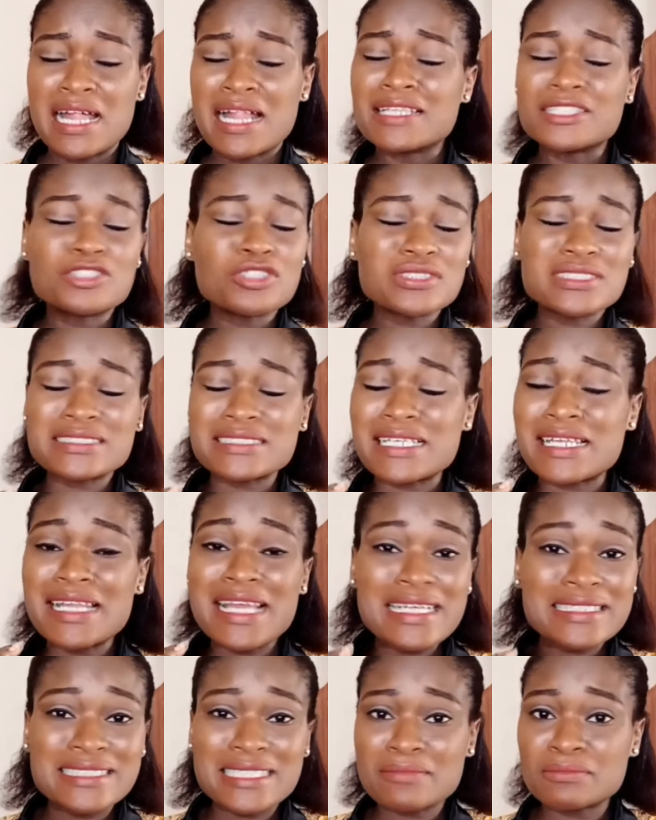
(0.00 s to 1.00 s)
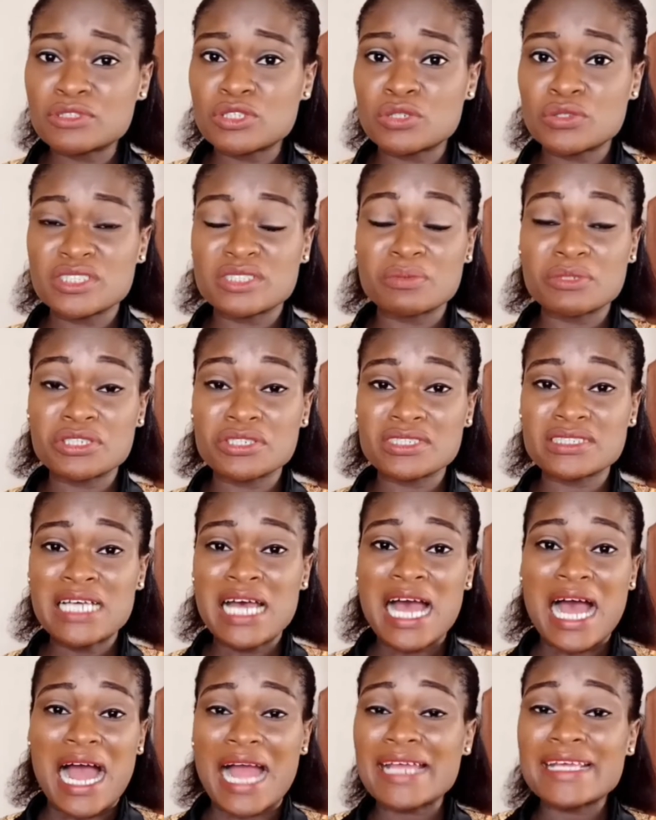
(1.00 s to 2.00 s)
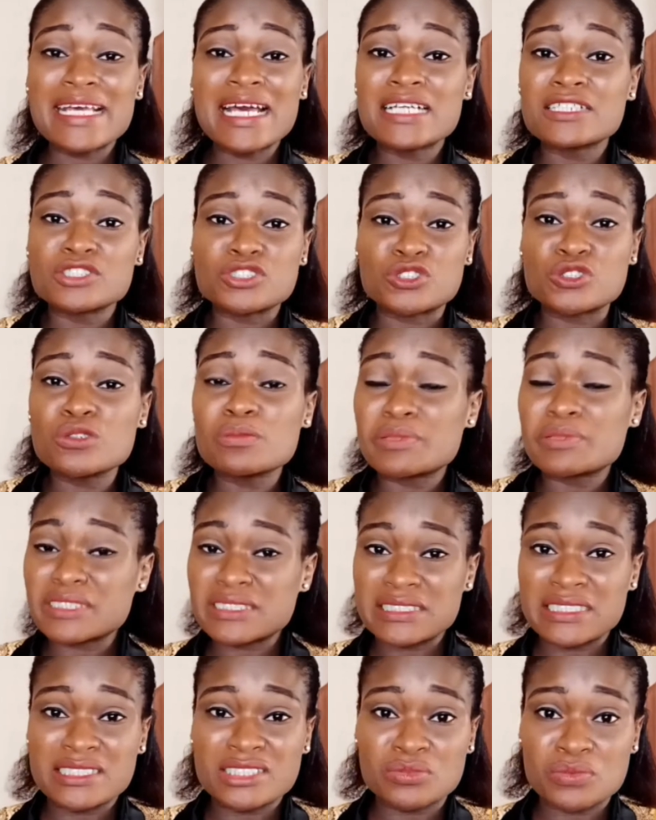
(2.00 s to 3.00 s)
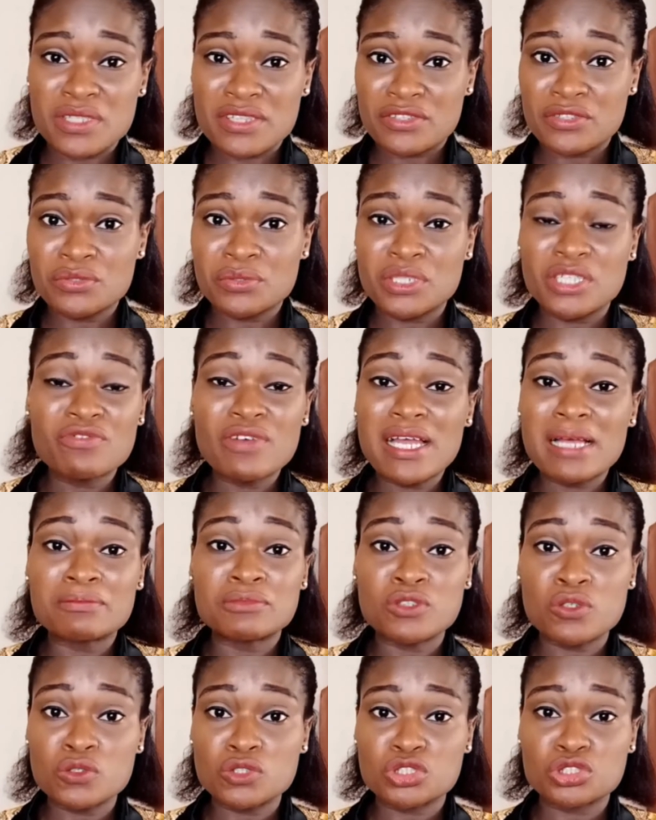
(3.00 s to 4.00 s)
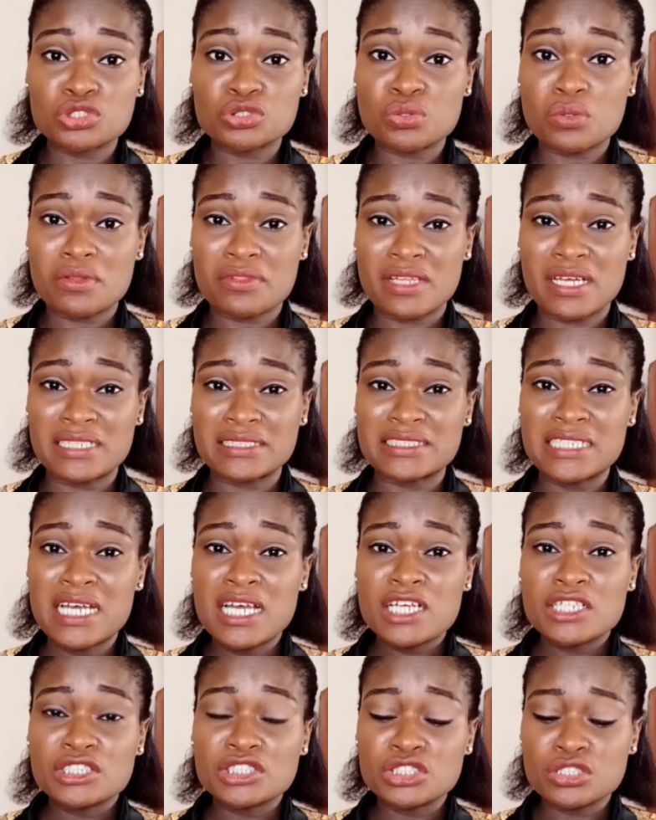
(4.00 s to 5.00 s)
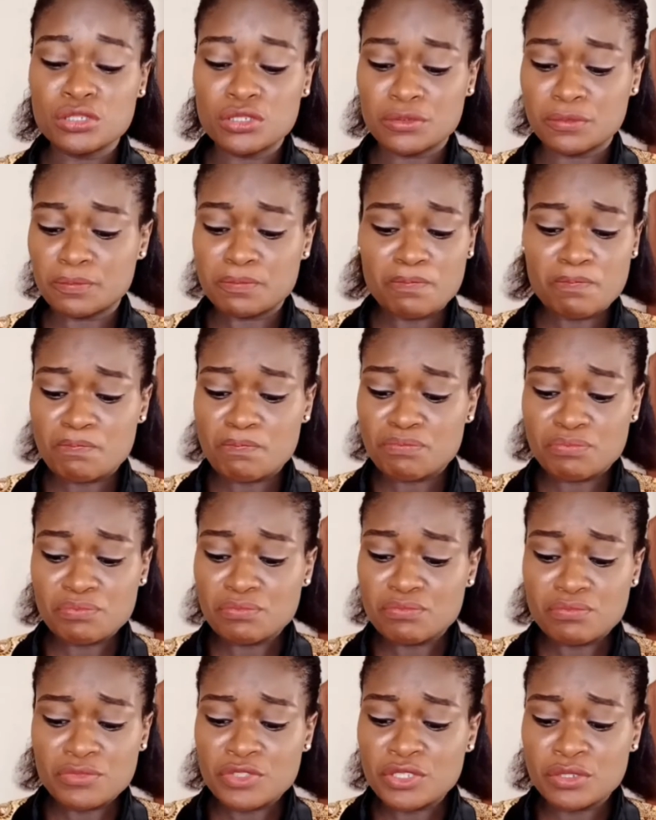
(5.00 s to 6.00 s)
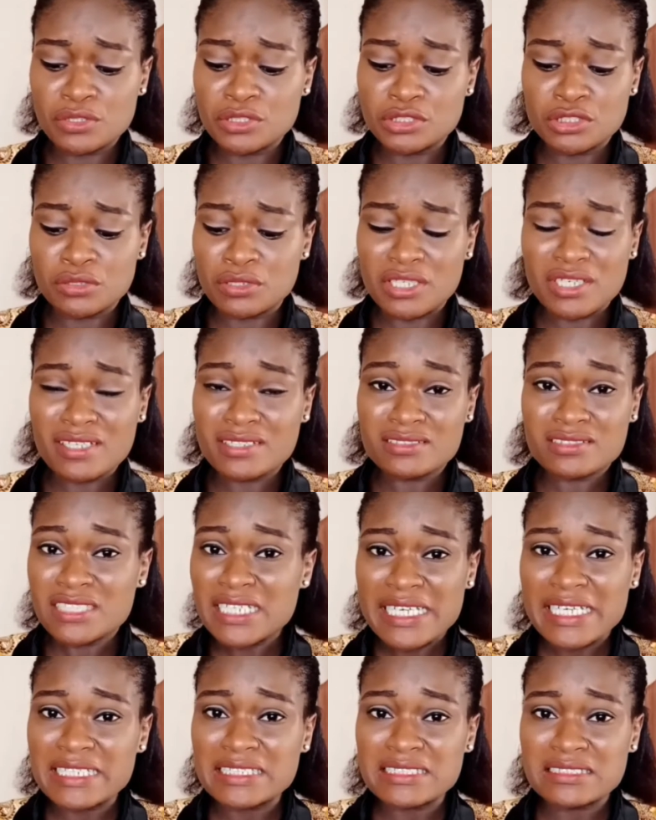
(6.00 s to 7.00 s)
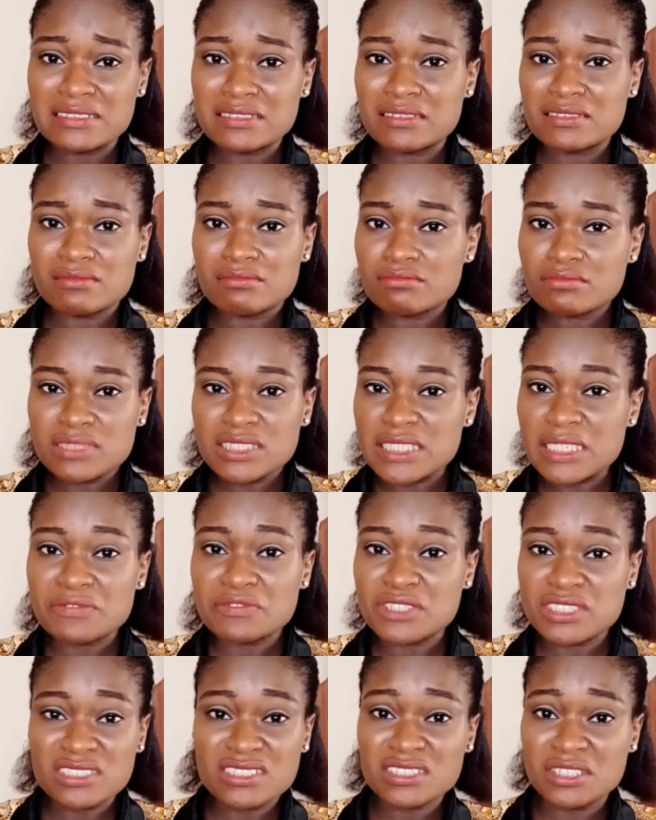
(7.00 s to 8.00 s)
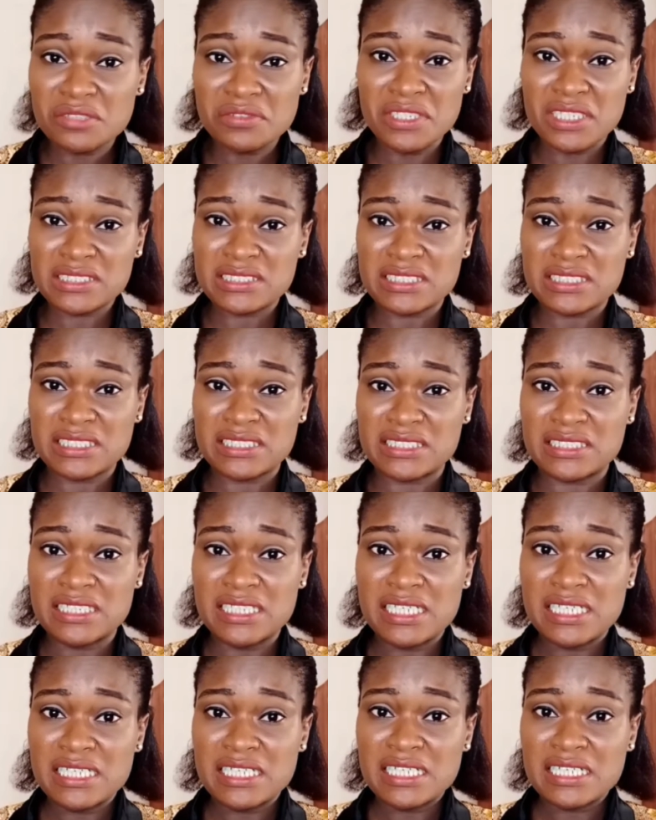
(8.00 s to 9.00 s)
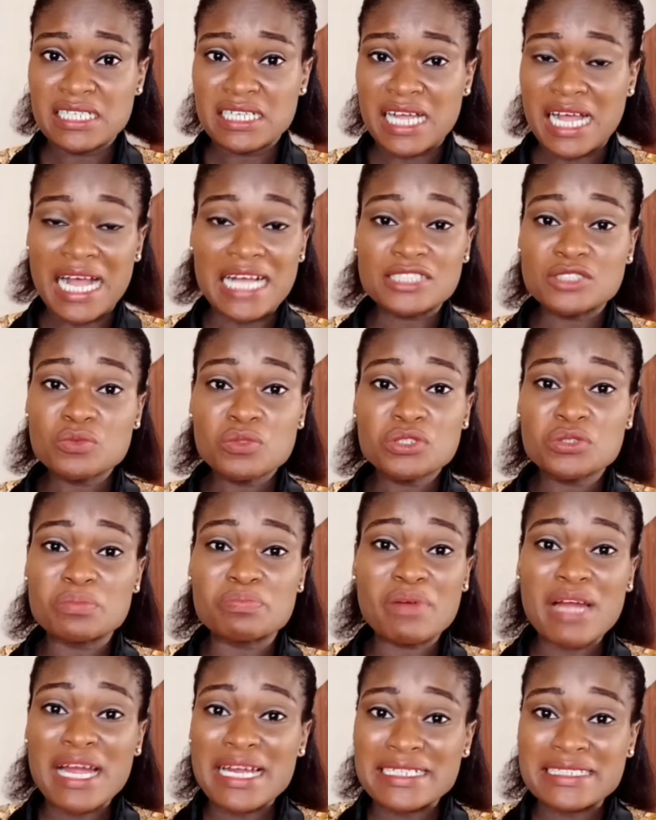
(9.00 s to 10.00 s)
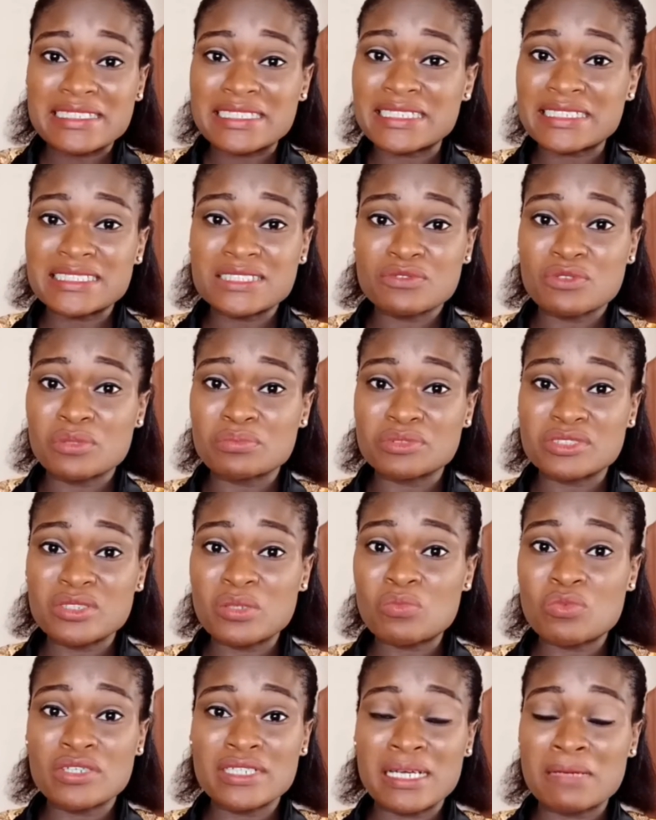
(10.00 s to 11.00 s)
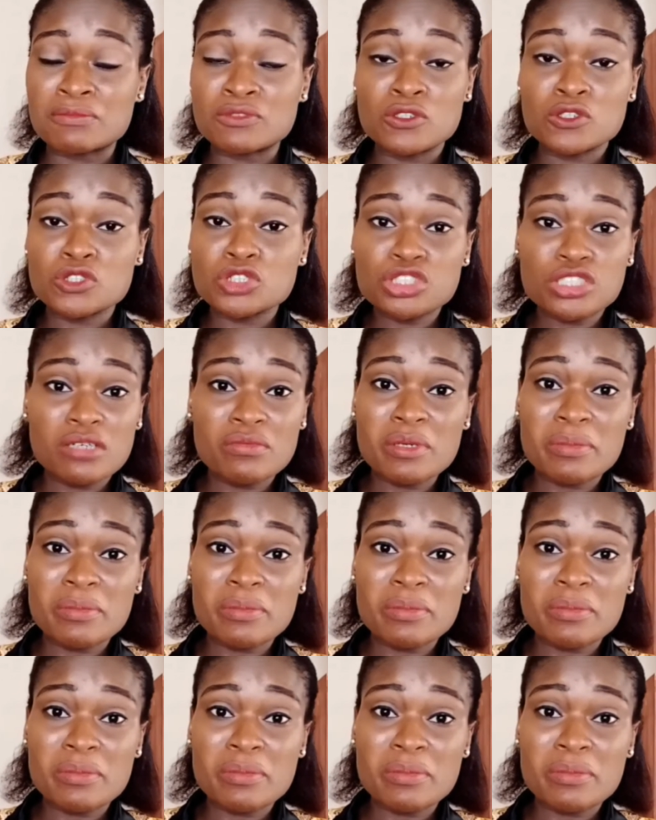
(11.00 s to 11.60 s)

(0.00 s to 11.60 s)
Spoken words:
Just let them know it, because I can't do business with you if I am not sure that you're taking safety seriously. I don't want to buy things from someone I'm not sure